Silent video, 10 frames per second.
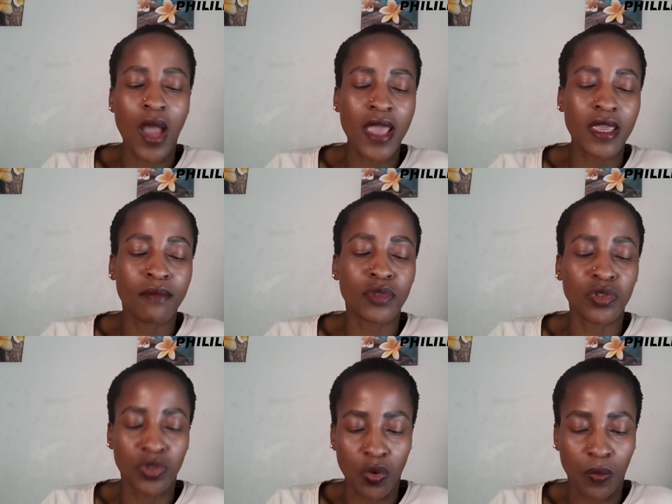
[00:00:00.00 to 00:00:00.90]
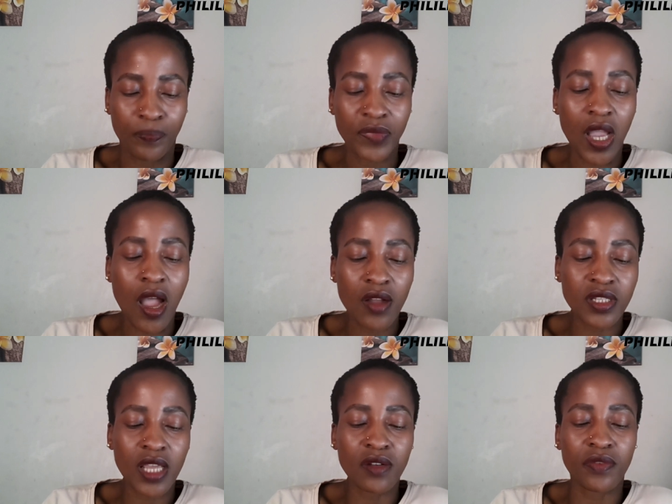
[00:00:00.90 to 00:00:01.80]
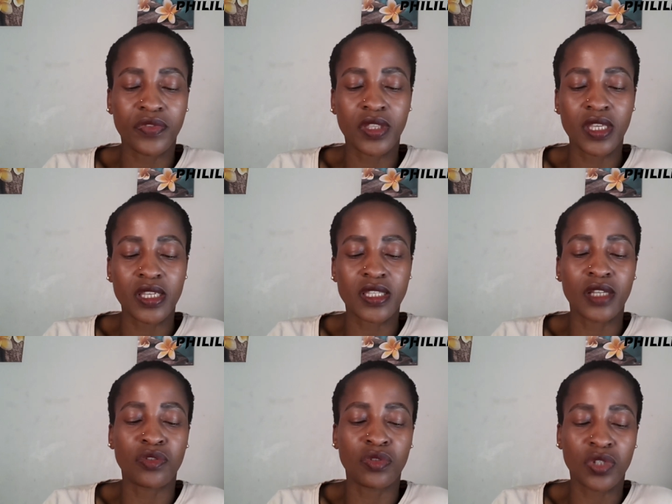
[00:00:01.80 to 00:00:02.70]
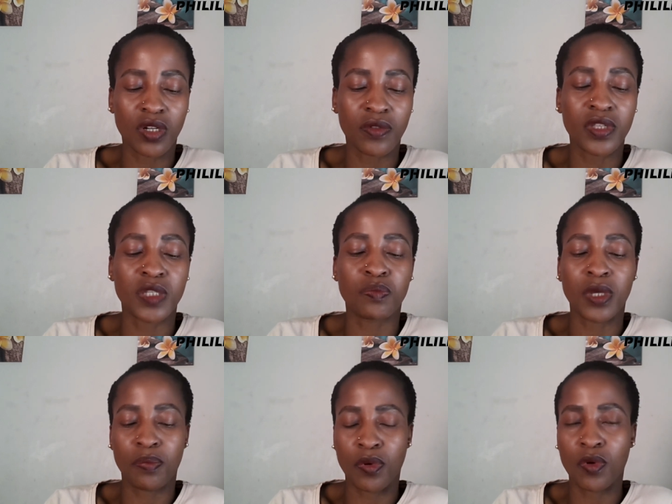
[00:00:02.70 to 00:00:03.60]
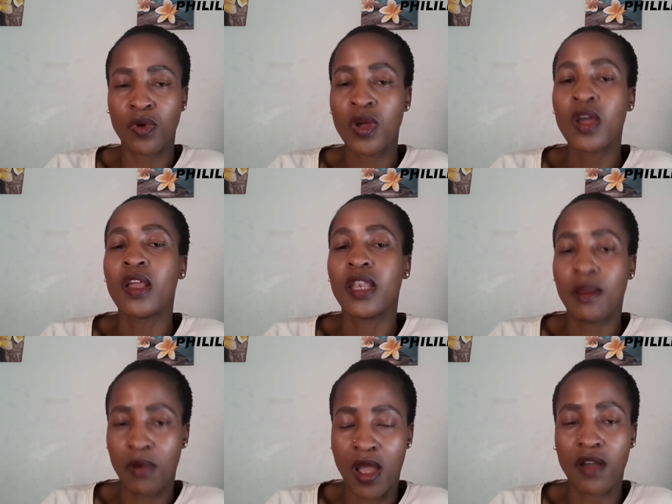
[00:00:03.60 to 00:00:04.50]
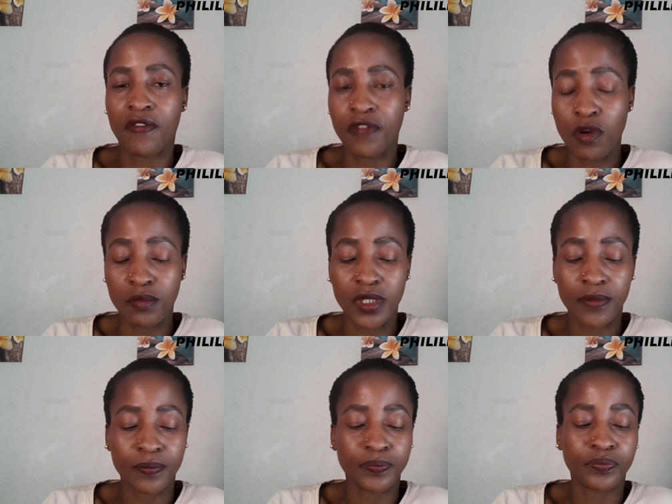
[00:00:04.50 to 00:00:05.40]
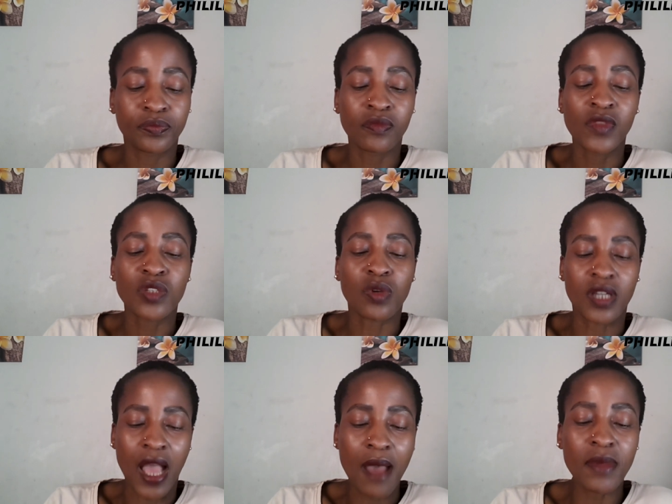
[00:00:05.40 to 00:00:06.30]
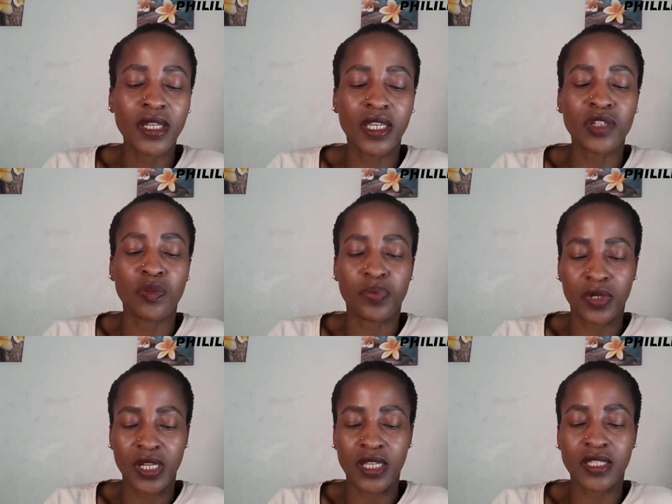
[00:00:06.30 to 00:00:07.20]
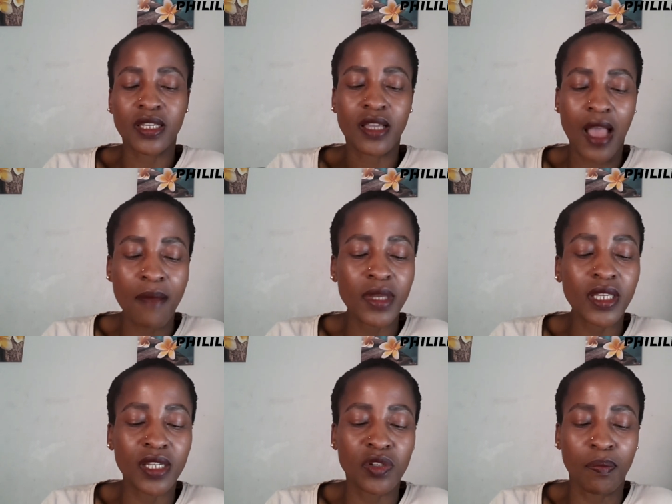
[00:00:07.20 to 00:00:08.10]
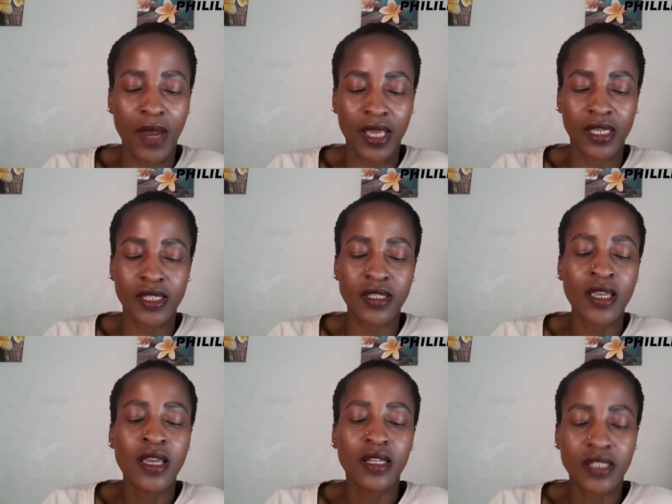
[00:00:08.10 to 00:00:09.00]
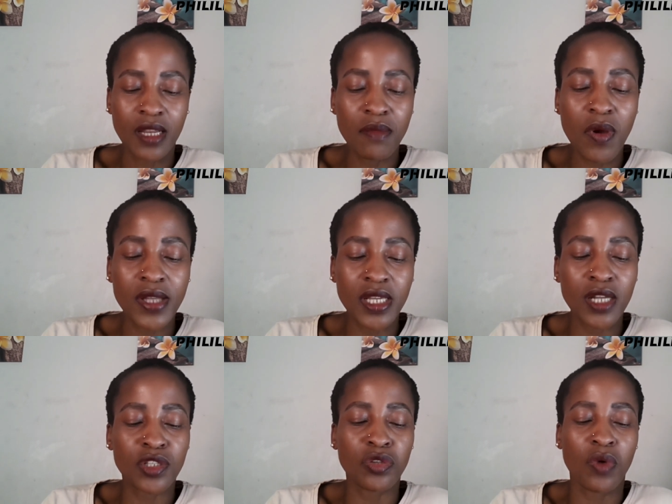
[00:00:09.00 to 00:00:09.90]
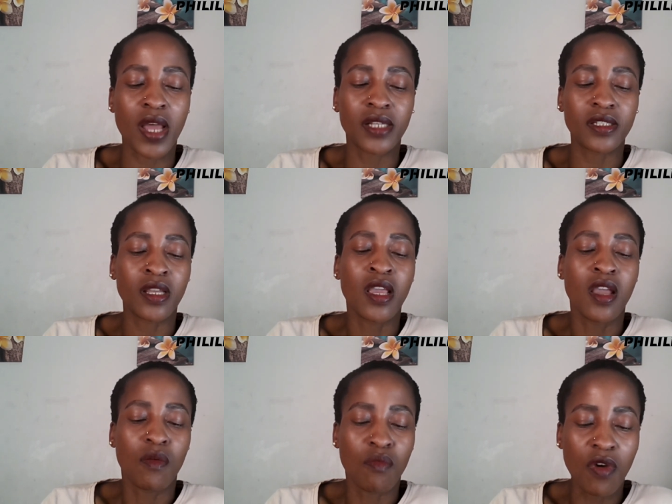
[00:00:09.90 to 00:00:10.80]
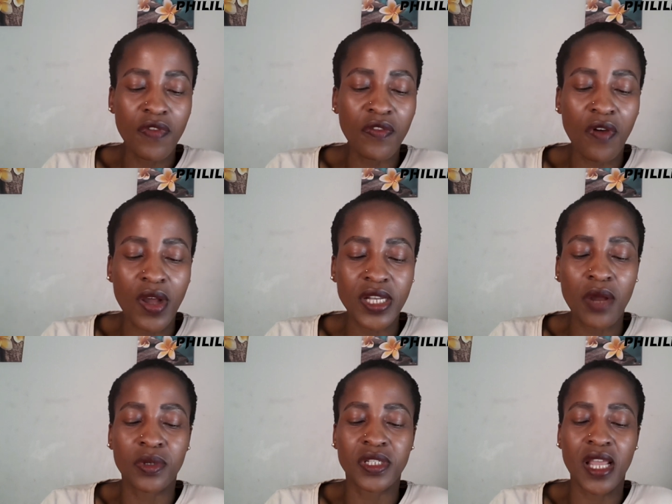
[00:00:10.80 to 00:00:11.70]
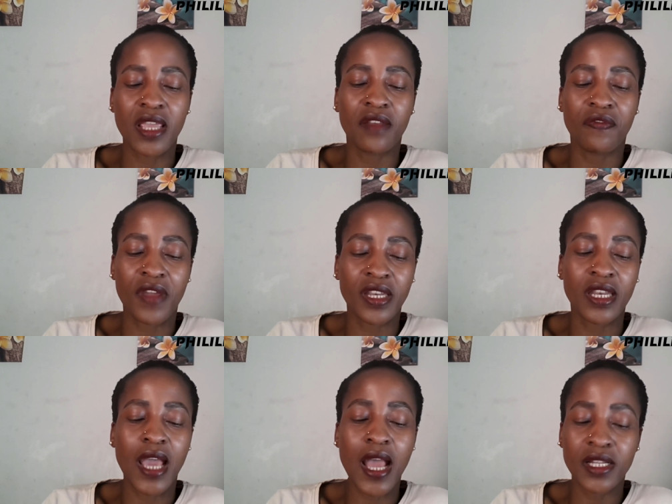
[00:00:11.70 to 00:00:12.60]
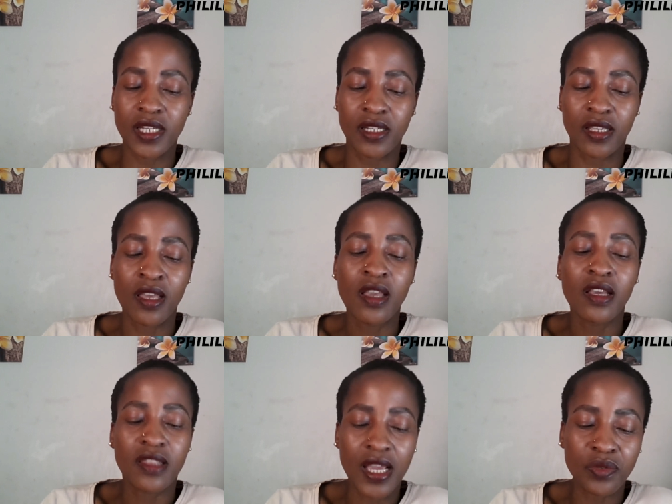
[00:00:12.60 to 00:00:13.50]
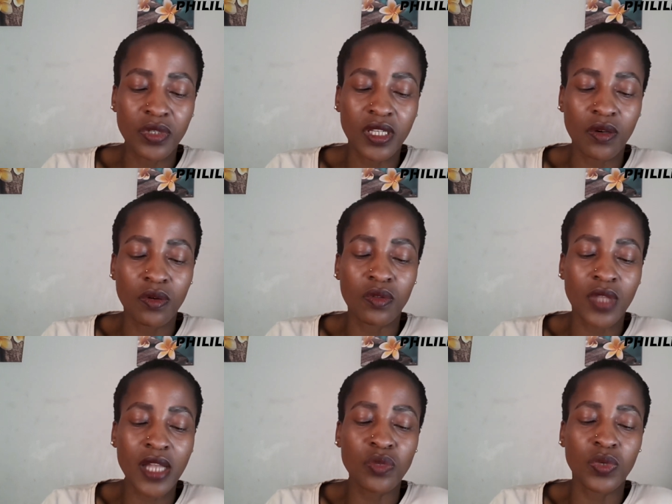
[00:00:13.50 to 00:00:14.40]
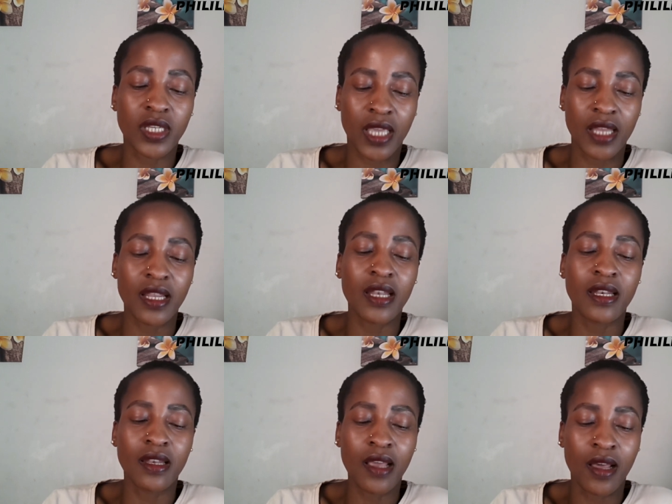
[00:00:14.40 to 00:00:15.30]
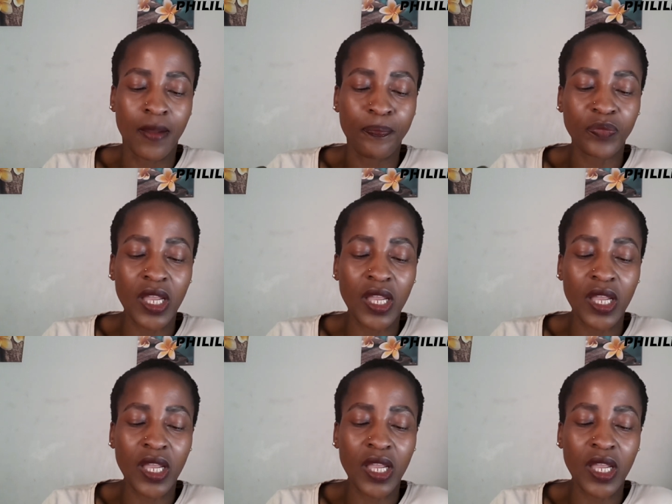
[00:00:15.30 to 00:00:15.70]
i am to you outside of the things that you tell these people Lebohang filmed so come and get your products come and get your blankets tell me what else you want moving forward i will try and find an attorney that will that we can um,